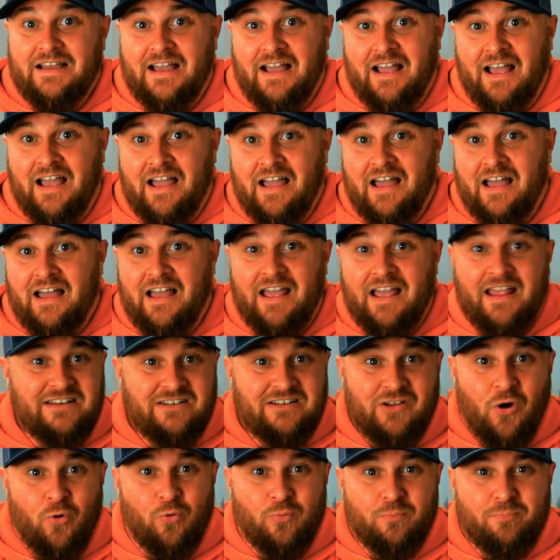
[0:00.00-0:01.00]
I
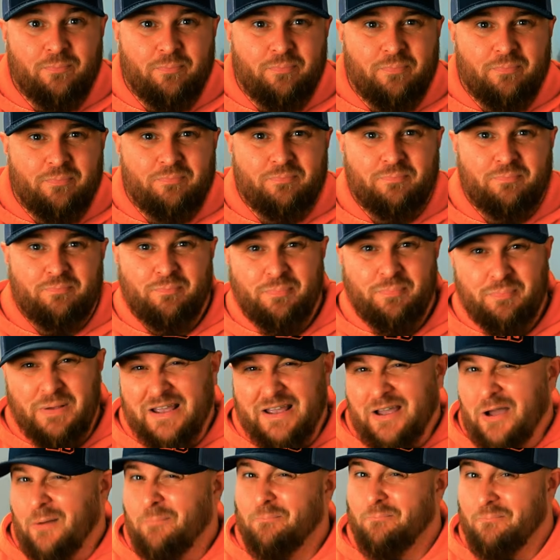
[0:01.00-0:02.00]
don't
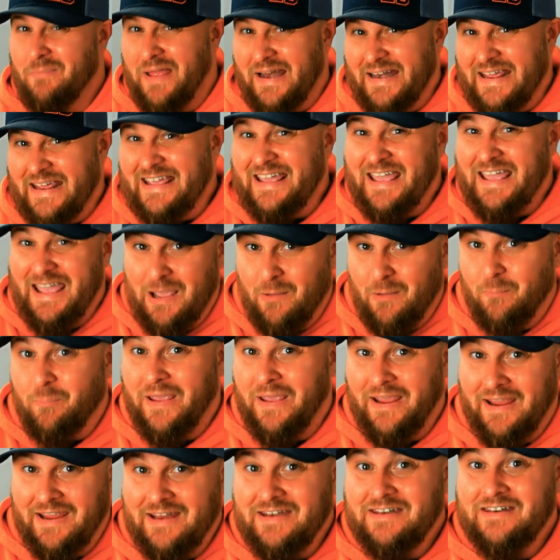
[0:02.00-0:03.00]
pick up many
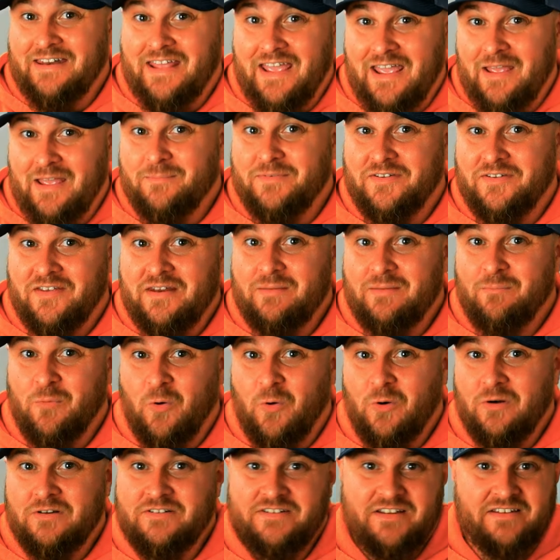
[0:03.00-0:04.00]
campaign games
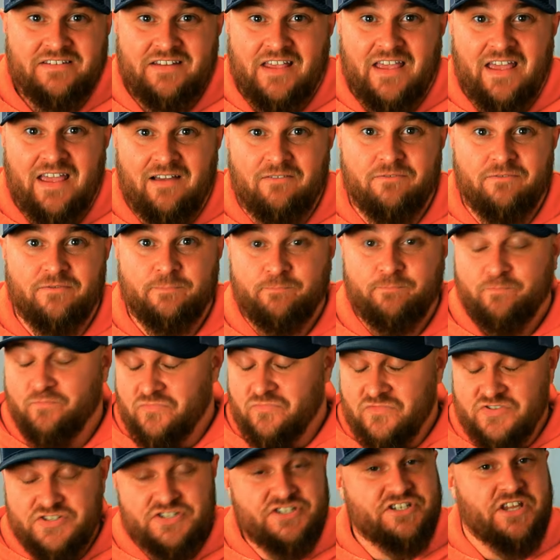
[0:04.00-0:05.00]
anymore since I have
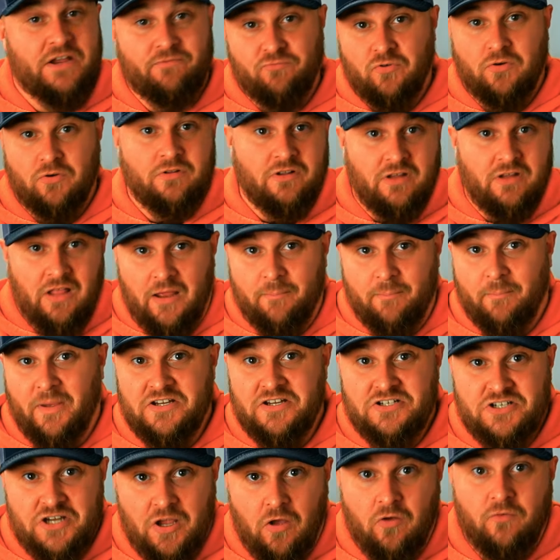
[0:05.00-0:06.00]
several on my
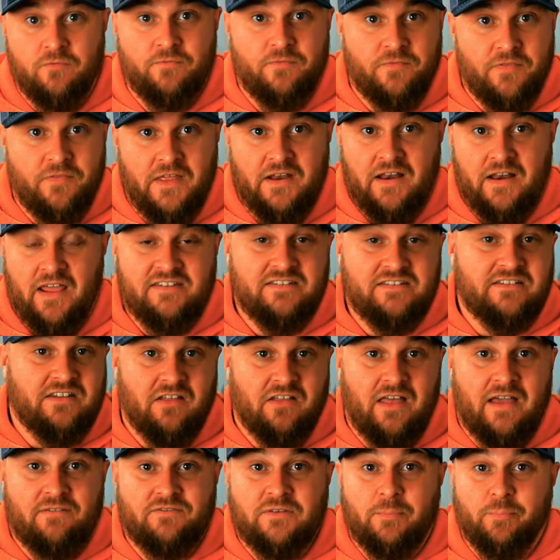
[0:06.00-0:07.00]
shelf that I still
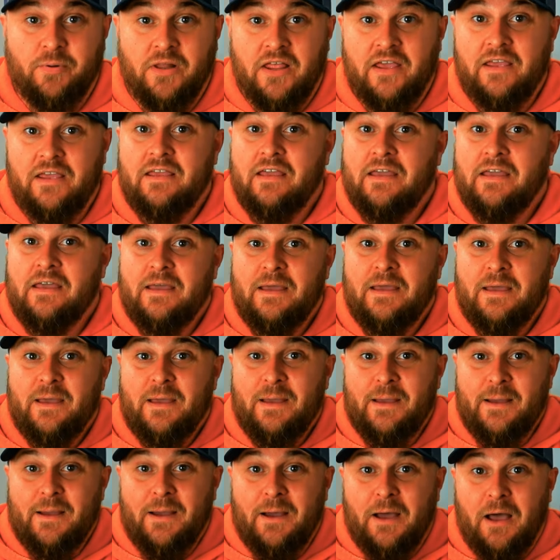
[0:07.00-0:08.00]
have to play.
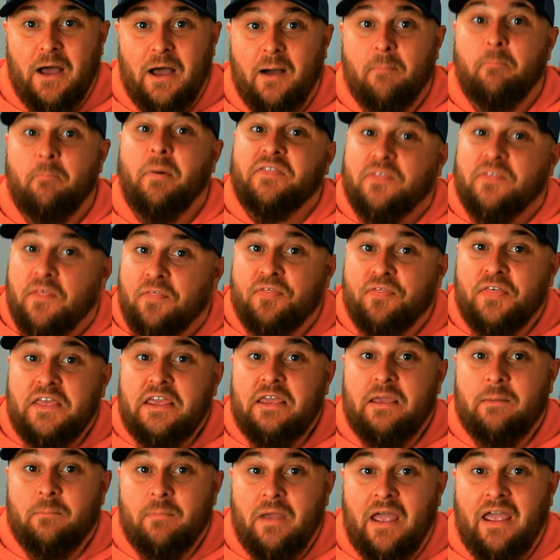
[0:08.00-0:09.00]
But the
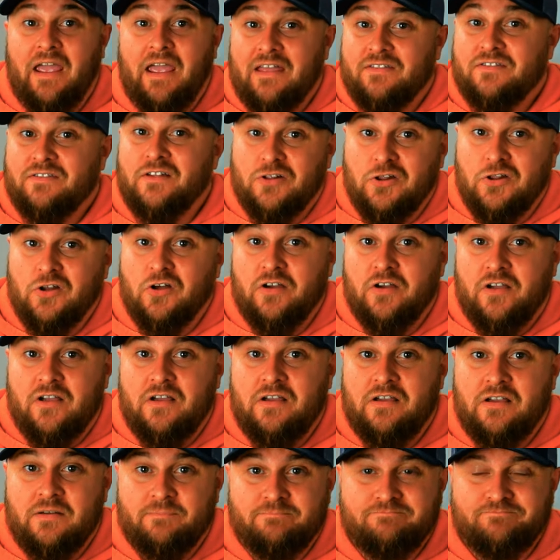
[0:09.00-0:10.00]
theme and the look
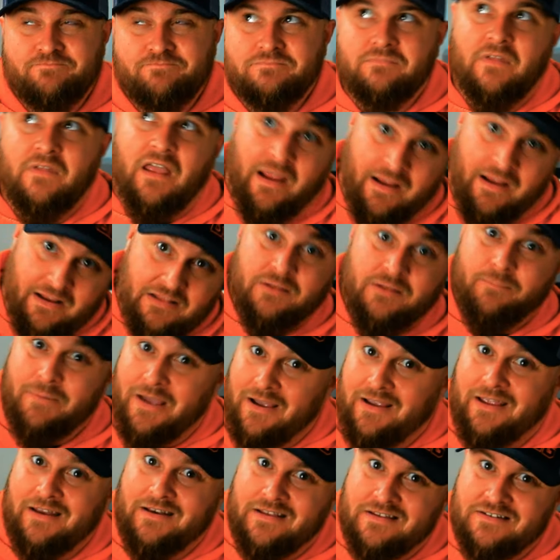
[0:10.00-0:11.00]
and the
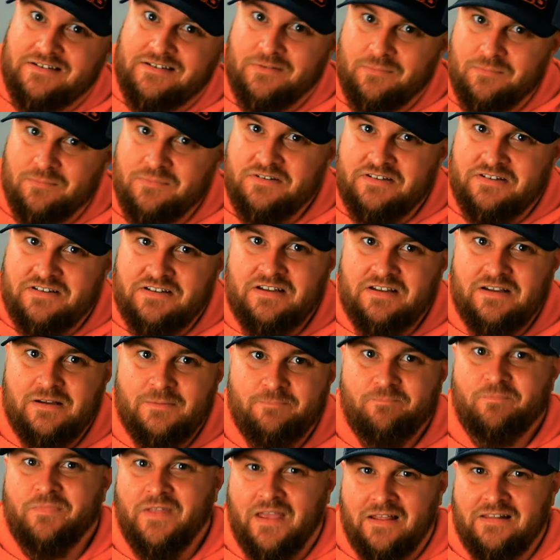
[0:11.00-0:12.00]
mechanisms
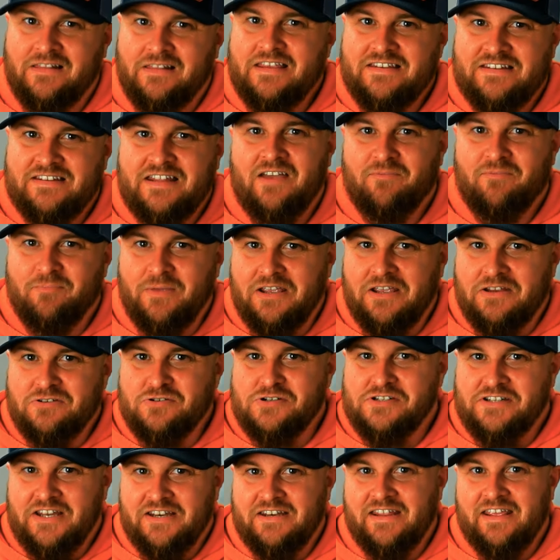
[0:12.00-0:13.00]
at least have me
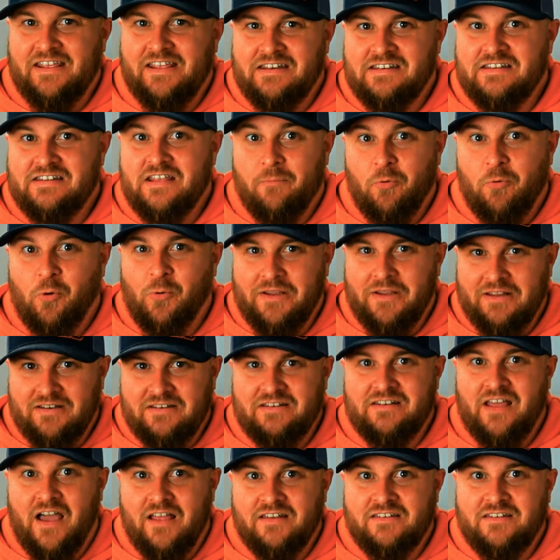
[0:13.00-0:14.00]
interested in demoing
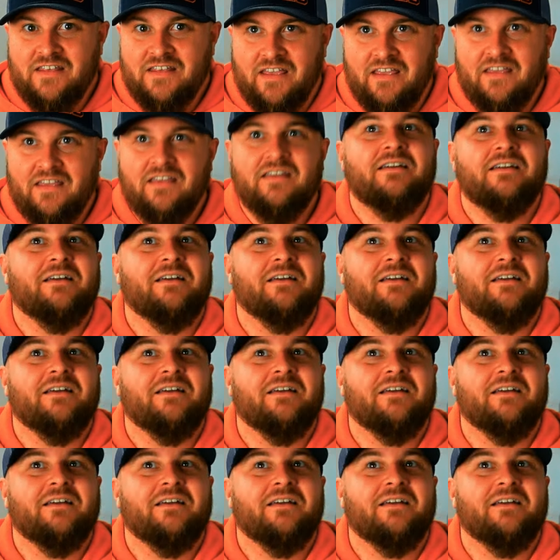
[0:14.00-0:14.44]
Dante